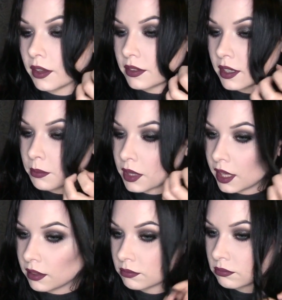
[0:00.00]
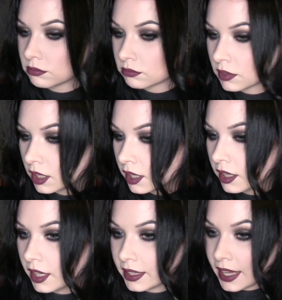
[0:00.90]
have something
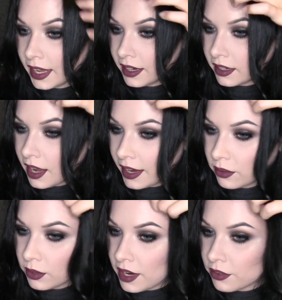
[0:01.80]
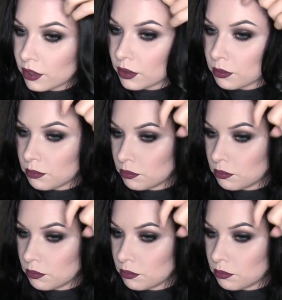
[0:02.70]
like that. And I don't ever